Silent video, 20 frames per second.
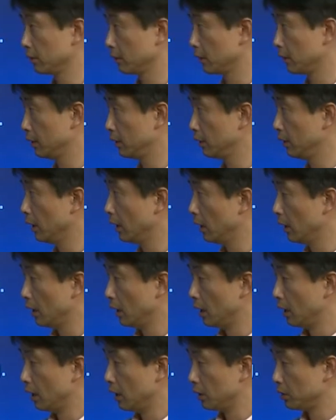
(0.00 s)
Okay,
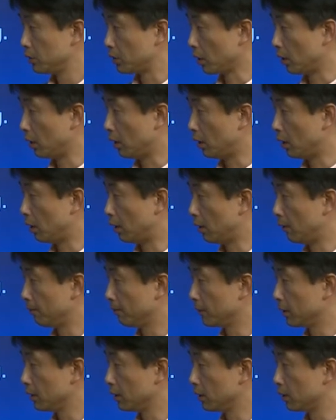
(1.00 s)
so
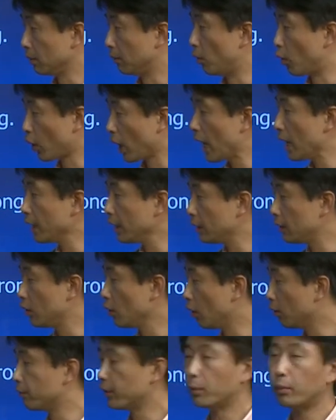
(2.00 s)
the morality
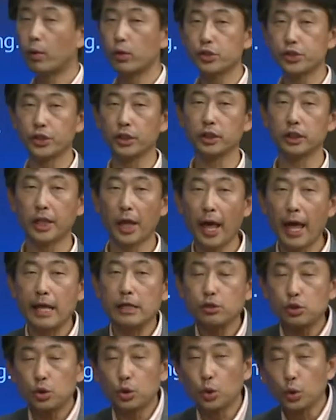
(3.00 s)
of abortion
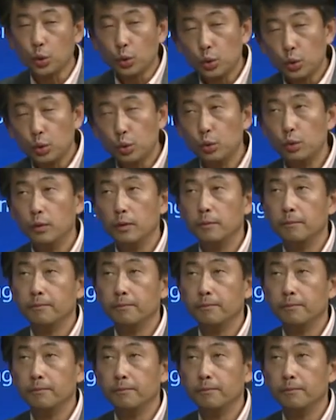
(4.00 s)
tends to